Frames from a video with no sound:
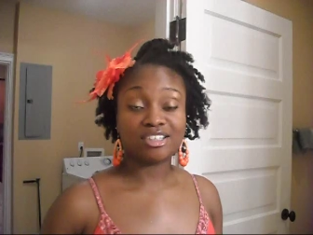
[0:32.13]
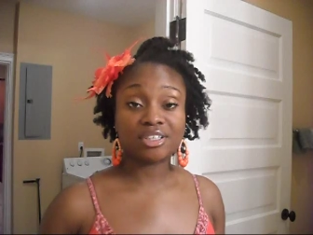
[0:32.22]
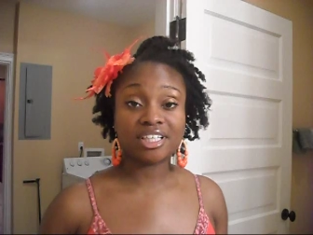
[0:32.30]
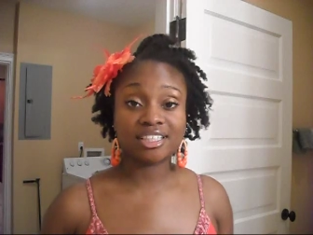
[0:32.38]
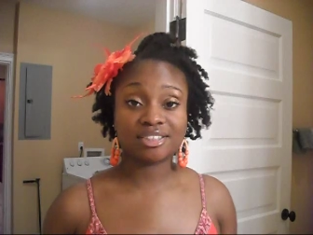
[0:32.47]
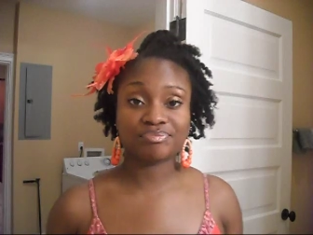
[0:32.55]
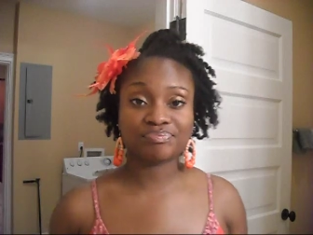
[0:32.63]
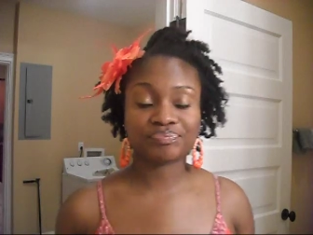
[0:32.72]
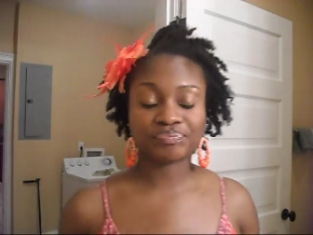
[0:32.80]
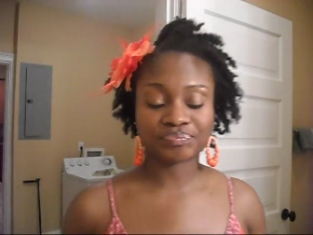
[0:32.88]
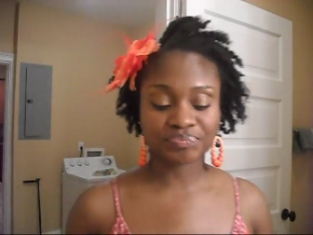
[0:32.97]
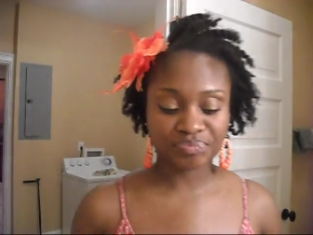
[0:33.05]
Okay.
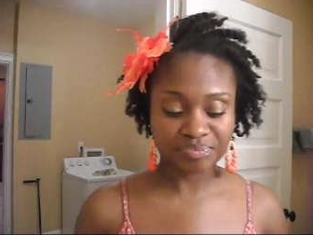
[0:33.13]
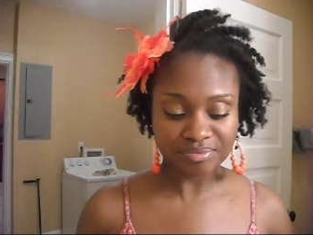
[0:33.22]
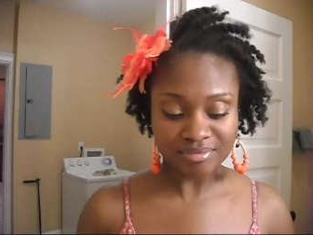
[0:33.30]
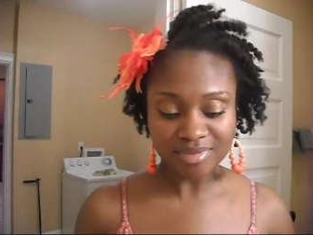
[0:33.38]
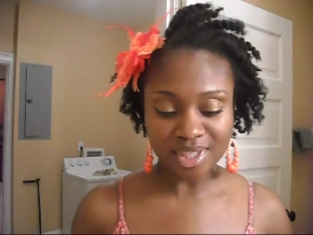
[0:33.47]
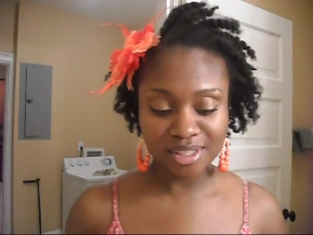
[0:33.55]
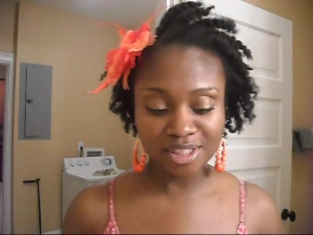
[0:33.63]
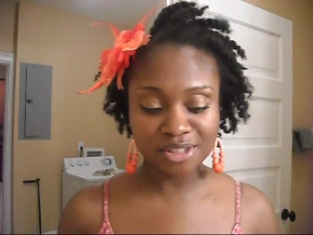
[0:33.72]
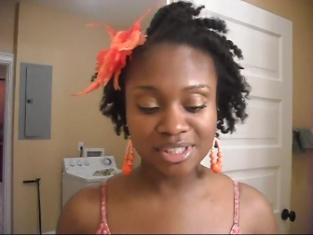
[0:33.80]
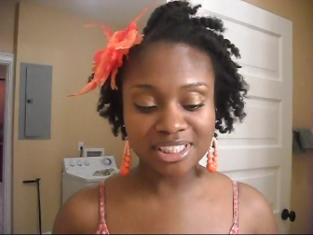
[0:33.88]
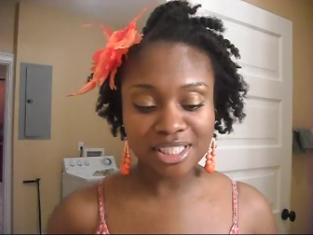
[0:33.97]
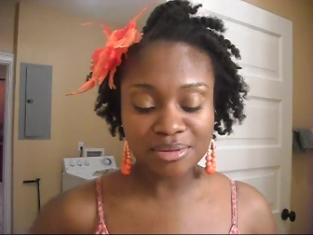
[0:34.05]

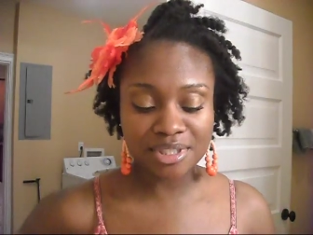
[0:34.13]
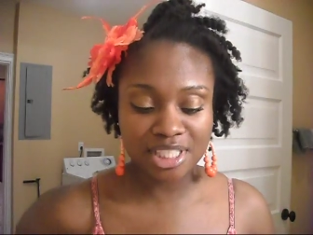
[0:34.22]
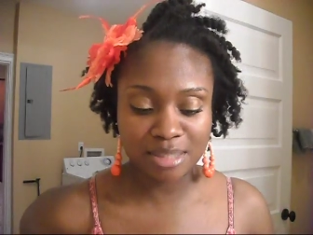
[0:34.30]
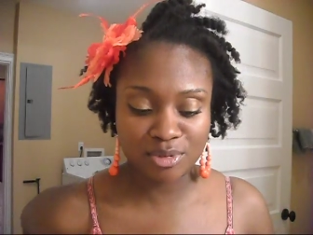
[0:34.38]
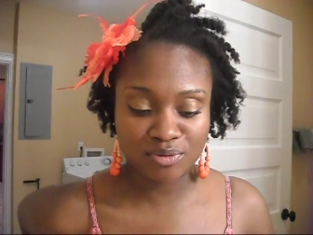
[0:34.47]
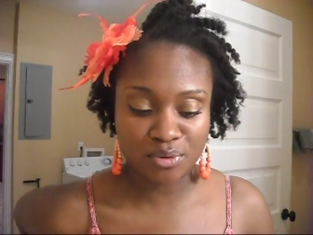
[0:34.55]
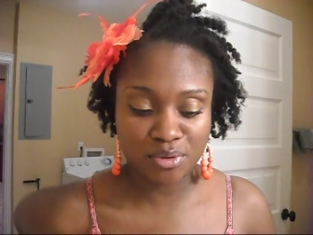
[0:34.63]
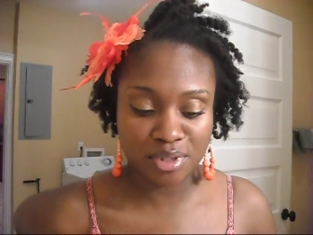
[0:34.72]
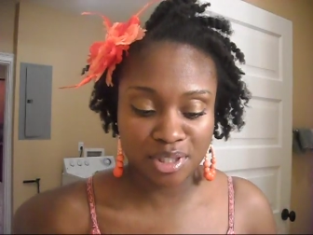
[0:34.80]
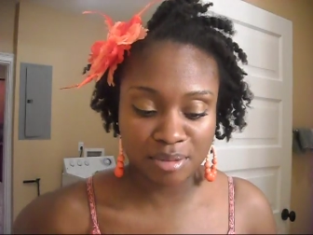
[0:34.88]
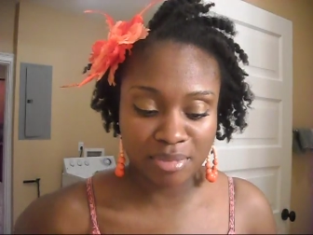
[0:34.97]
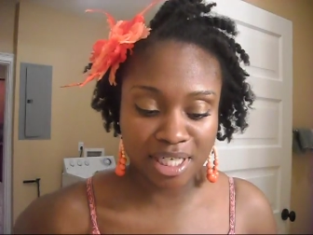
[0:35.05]
So as I was saying
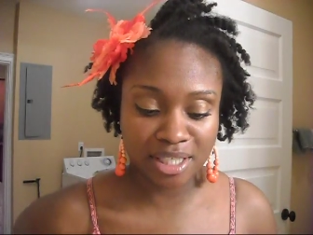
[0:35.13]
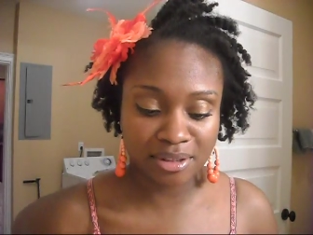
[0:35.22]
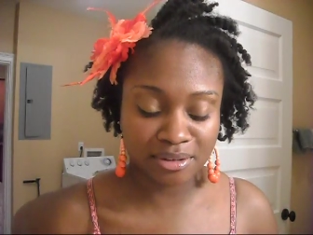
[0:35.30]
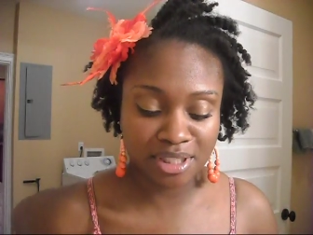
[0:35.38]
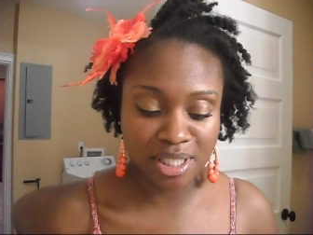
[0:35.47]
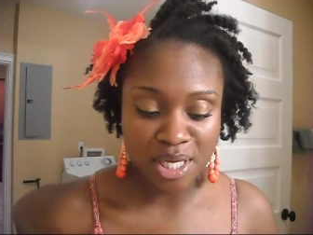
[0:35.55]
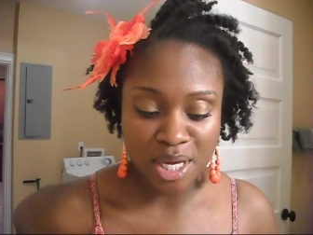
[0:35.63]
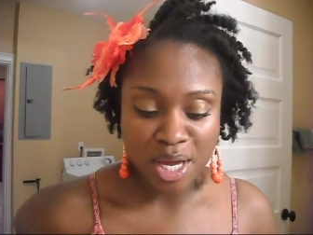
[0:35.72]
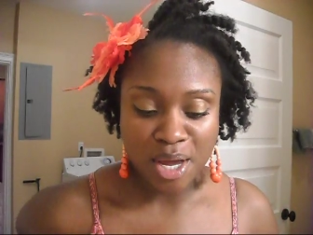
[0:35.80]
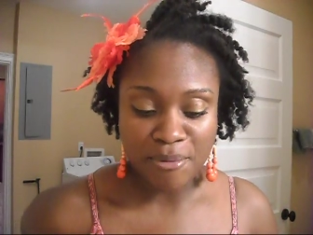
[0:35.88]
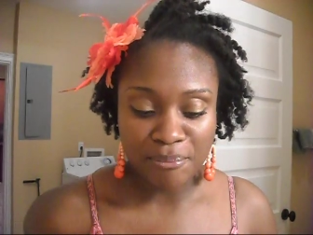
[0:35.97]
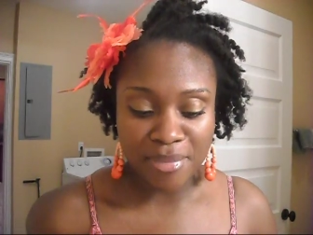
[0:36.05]
before about
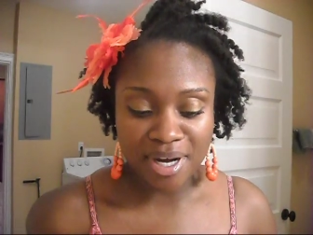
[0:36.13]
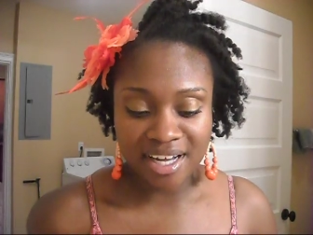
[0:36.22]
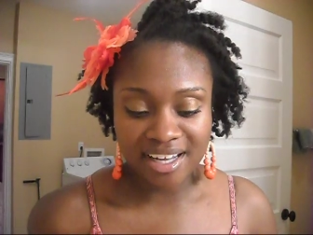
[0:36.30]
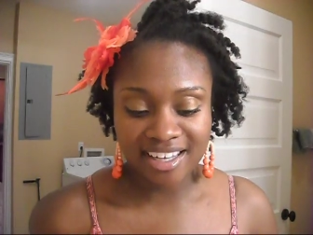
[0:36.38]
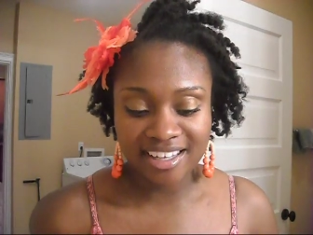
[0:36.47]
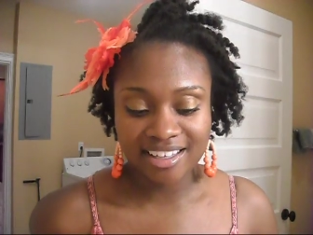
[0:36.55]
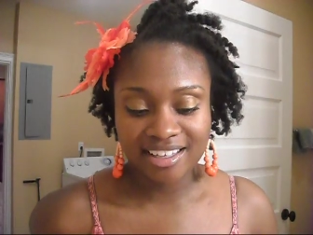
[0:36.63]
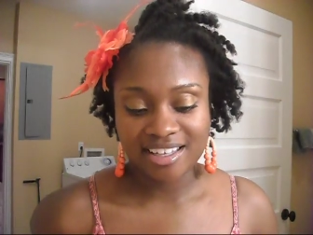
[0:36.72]
my